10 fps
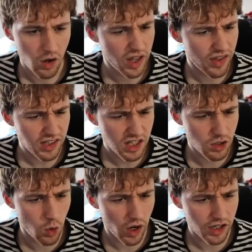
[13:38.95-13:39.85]
Okay, that
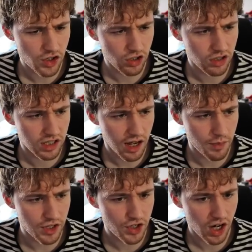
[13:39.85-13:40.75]
did quite a chunk of
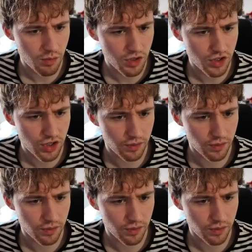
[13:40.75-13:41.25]
damage. How much?